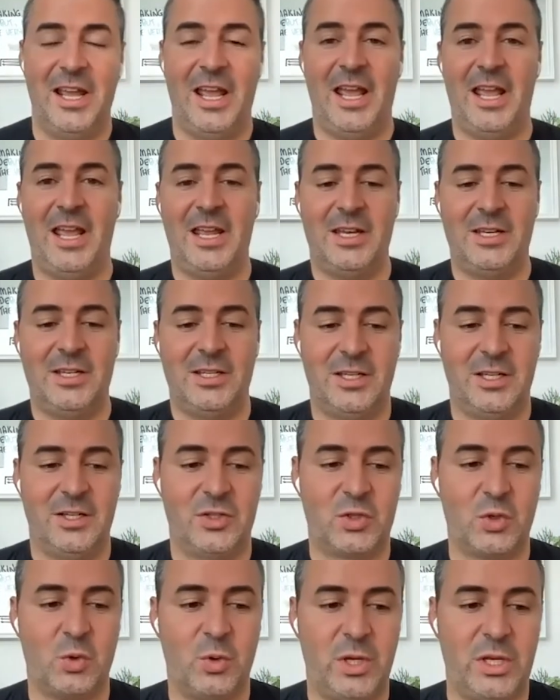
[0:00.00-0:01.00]
and
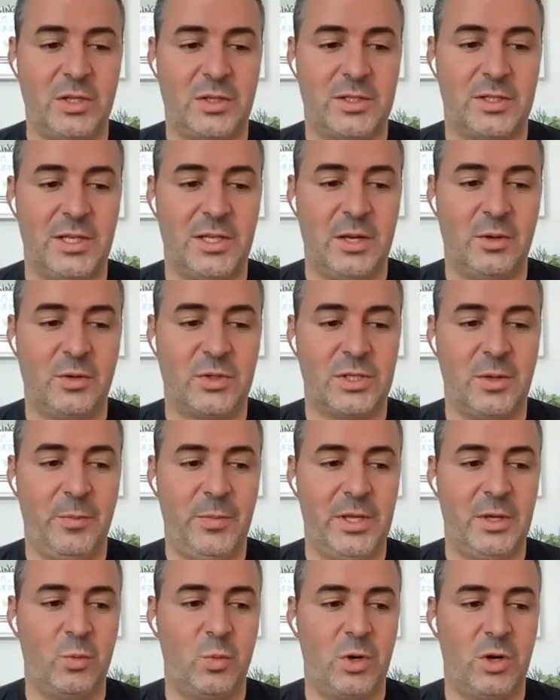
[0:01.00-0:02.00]
so it it's
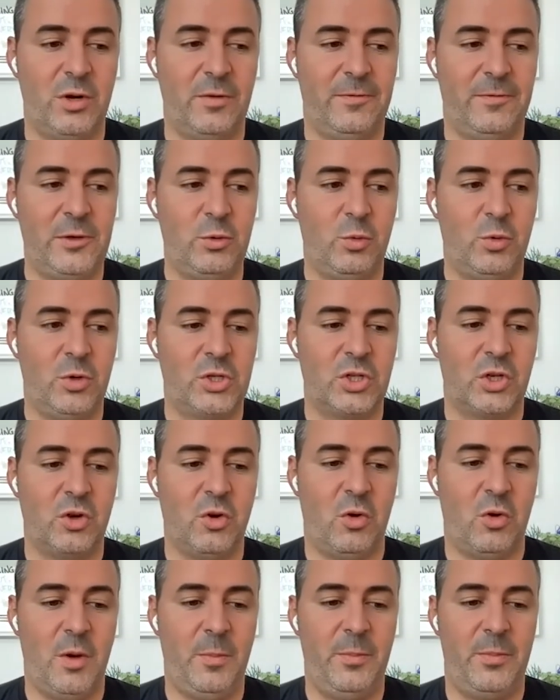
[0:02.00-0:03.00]
something where if you were to
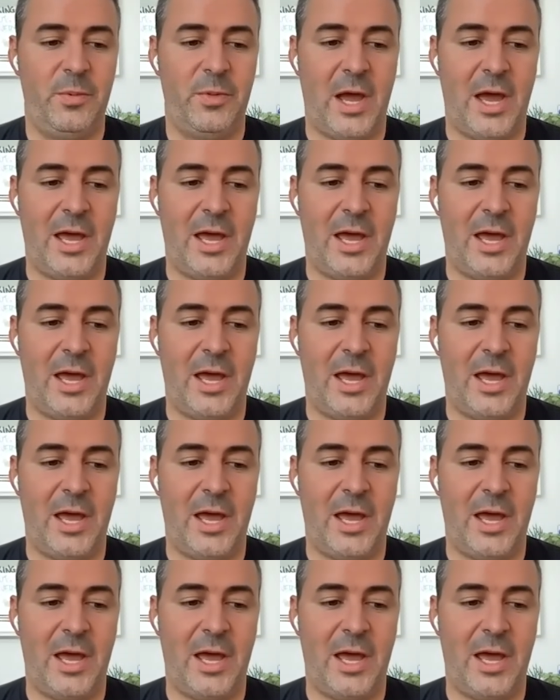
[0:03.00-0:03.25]
go up